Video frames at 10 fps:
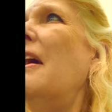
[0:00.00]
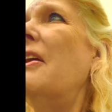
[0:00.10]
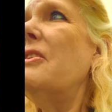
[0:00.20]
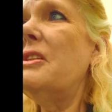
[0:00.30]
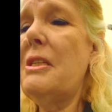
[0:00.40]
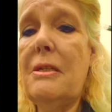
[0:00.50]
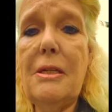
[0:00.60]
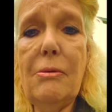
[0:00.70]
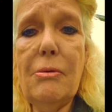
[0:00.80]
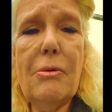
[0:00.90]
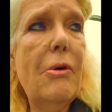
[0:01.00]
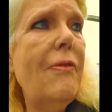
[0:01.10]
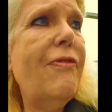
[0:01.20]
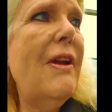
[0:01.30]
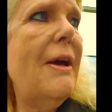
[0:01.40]
And I've still
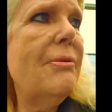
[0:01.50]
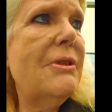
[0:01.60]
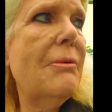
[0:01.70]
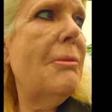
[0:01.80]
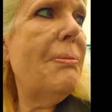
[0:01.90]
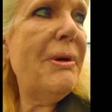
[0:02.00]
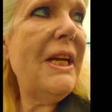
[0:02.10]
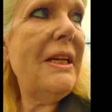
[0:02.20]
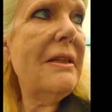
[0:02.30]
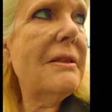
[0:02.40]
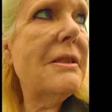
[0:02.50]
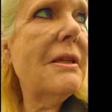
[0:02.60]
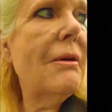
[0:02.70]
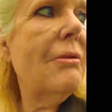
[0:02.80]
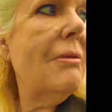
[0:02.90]
got flowers on my beans,
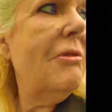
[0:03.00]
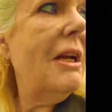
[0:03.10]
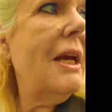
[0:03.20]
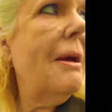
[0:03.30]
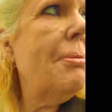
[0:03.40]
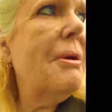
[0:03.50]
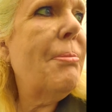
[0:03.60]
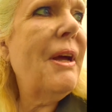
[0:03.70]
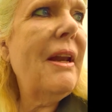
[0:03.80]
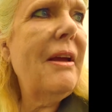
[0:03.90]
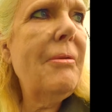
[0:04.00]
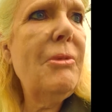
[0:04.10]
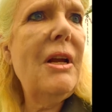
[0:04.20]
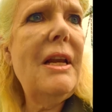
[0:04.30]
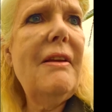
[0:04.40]
so I'm really happy about that. I
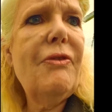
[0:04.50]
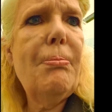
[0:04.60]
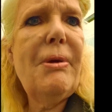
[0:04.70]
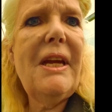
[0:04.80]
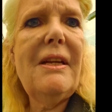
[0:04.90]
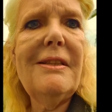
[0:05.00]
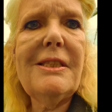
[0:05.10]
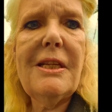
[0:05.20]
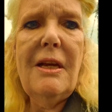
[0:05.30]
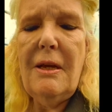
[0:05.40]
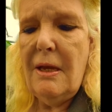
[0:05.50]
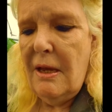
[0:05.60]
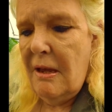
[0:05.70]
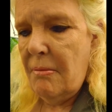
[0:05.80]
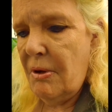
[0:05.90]
might leave the beans,
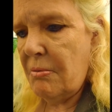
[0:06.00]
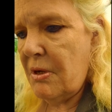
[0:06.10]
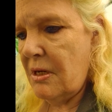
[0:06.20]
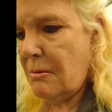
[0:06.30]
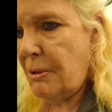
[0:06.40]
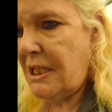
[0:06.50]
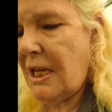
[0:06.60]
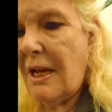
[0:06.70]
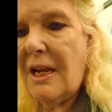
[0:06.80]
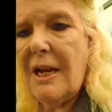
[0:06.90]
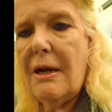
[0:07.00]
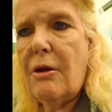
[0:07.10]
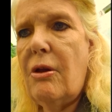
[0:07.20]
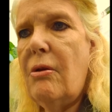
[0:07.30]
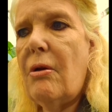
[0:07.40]
but I'm going to be taking out the
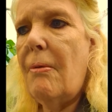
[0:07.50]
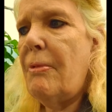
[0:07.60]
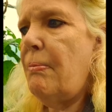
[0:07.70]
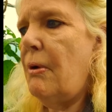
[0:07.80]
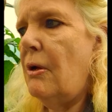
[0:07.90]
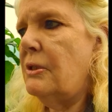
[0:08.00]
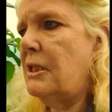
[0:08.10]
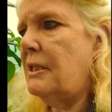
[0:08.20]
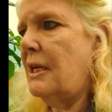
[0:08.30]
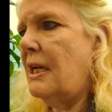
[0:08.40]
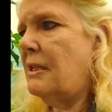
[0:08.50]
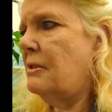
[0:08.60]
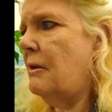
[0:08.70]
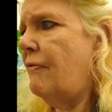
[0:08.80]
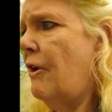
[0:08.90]
cucumber plants today
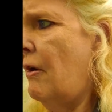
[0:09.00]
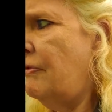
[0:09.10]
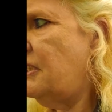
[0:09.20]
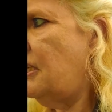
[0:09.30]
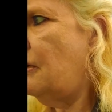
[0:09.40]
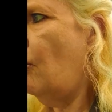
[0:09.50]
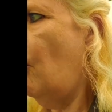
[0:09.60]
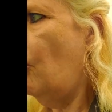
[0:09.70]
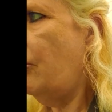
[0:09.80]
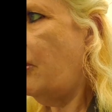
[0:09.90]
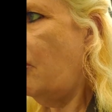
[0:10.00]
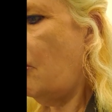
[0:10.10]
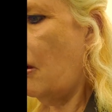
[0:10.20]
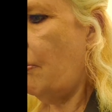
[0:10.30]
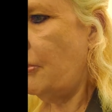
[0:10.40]
because I've harvested all the
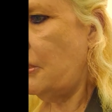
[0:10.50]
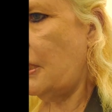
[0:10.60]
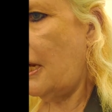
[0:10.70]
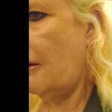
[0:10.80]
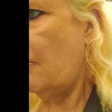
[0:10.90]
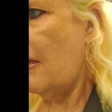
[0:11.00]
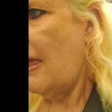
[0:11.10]
cucumbers now.